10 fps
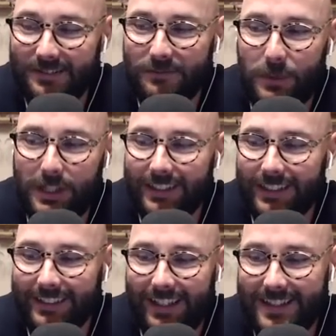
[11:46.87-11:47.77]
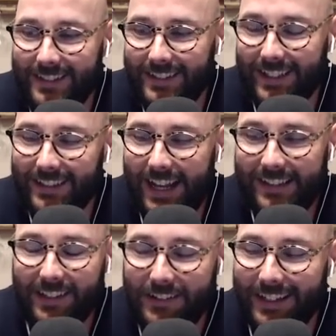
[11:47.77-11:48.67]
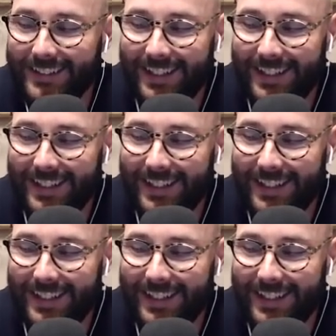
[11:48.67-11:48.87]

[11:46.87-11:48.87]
weirdly is like indirectly